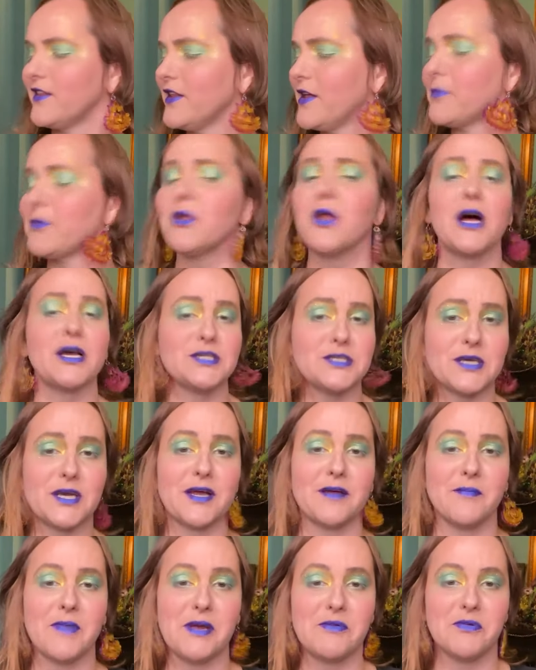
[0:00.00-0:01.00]
lip gloss that
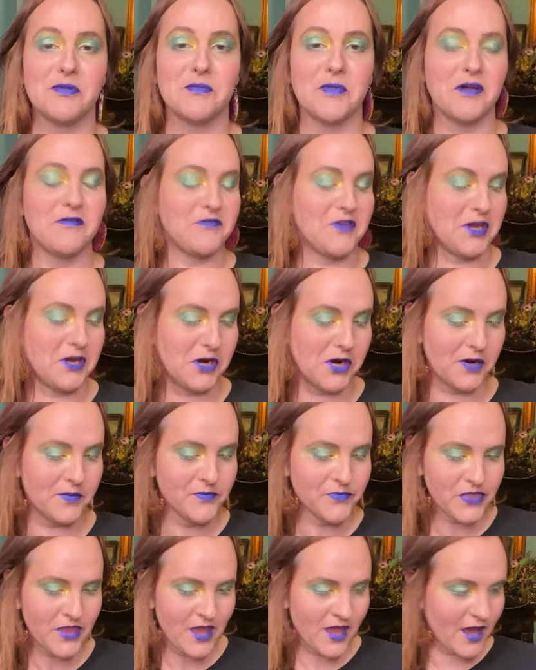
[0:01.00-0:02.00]
I made with my
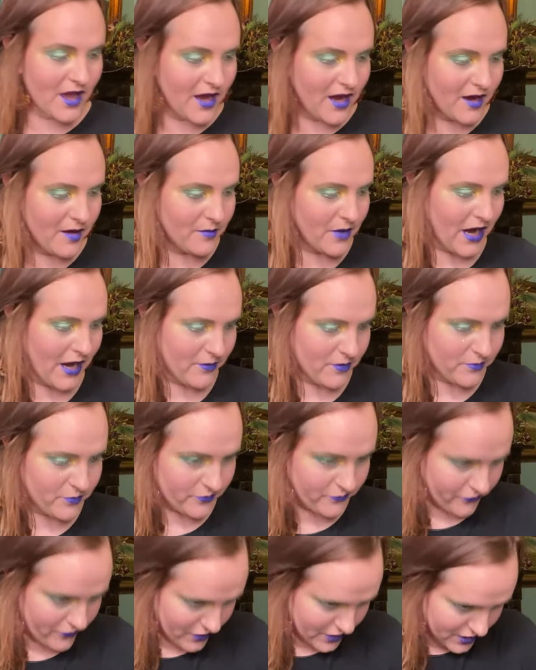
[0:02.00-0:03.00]
finger. I would
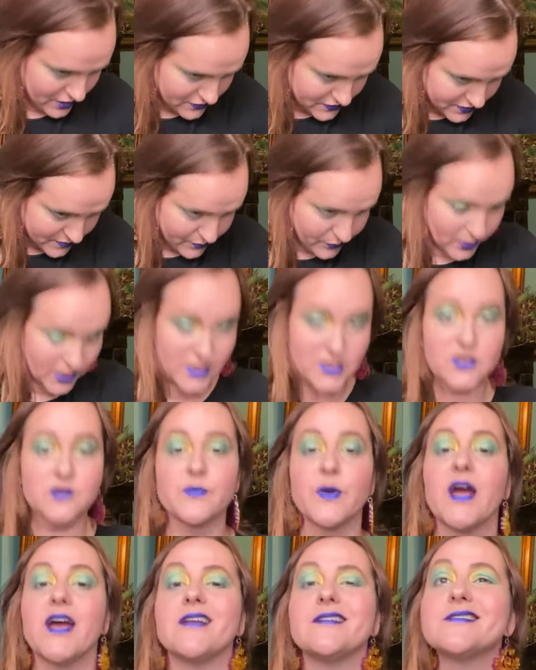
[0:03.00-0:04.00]
prefer to use a brush,
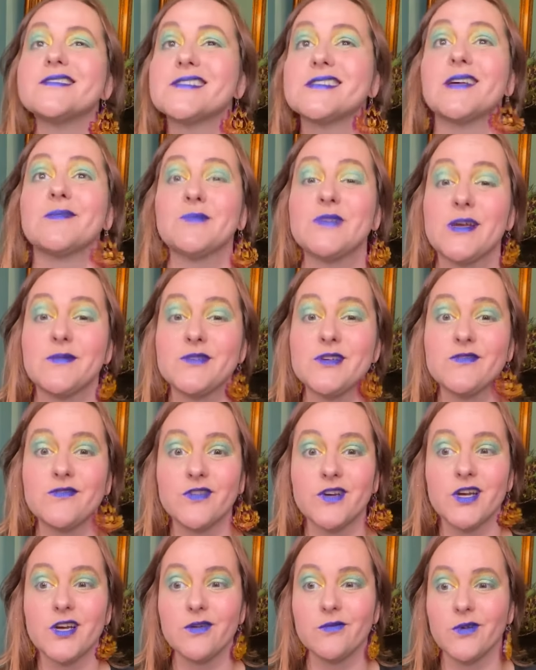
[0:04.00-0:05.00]
but sometimes you
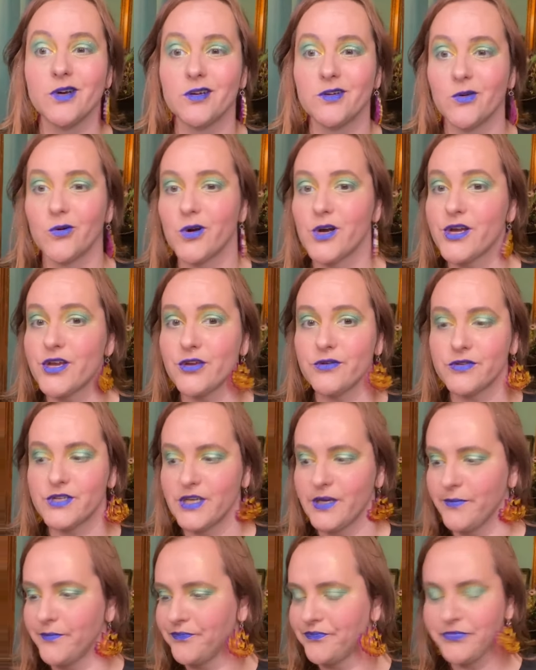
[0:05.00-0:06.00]
forget one, or a
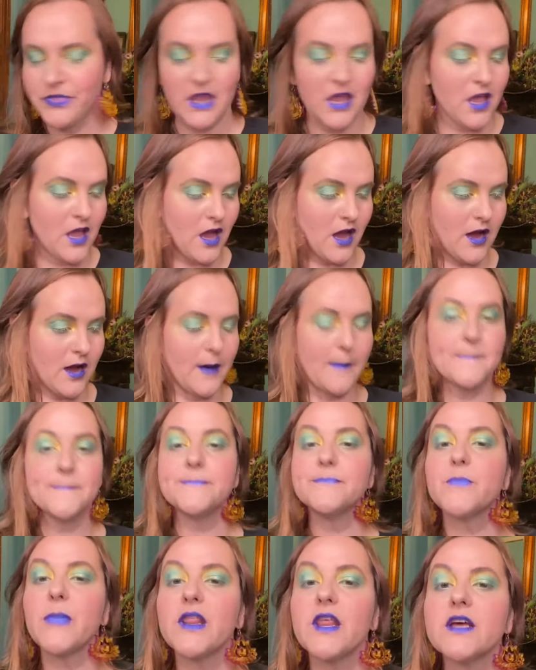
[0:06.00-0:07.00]
Q-tip.
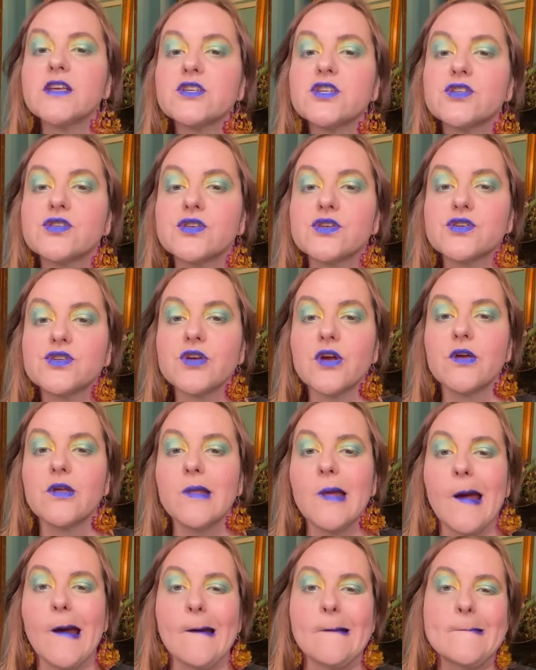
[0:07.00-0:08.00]
But that's just to show
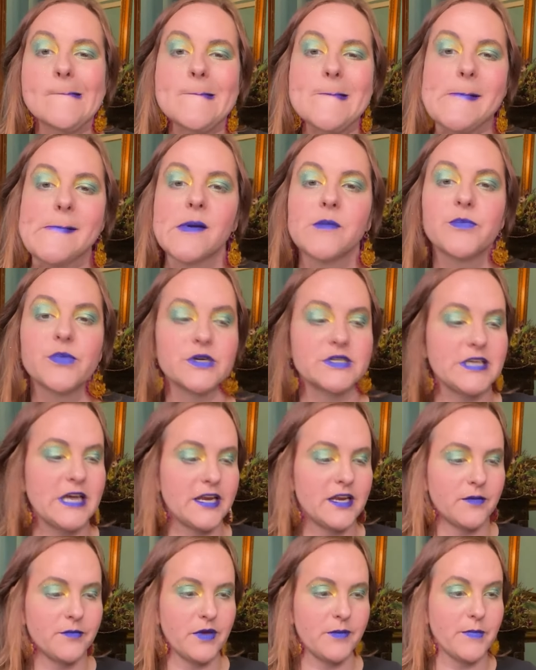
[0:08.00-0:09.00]
you there,
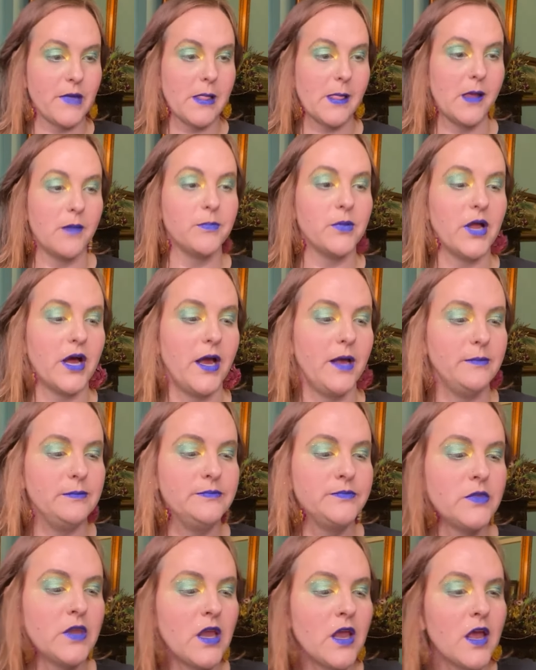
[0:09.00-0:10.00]
pretend I'm in my lip
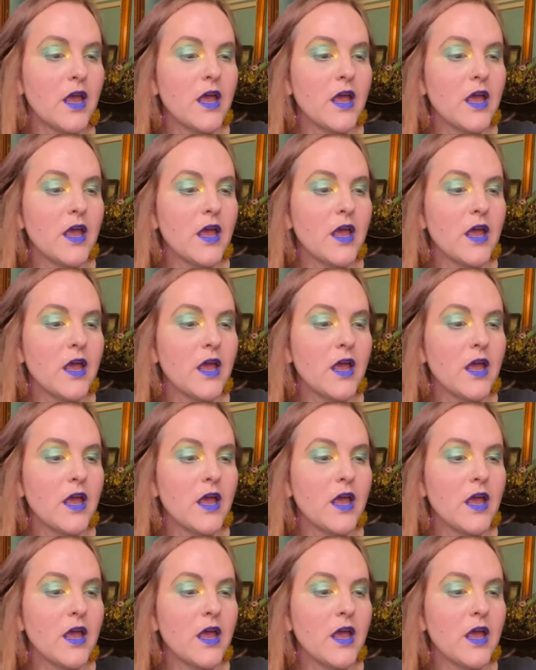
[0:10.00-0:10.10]
line.